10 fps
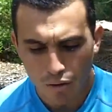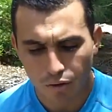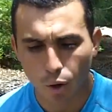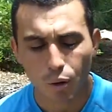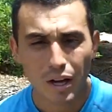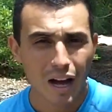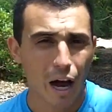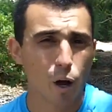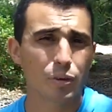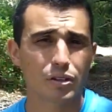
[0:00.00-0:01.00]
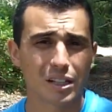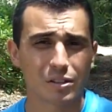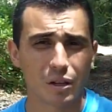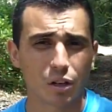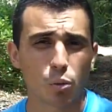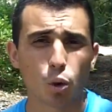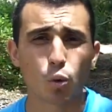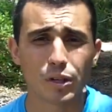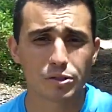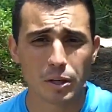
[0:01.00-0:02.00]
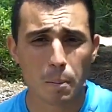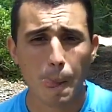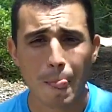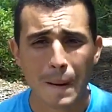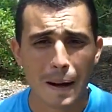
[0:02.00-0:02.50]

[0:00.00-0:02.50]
So I hope this gives you a little more wisdom.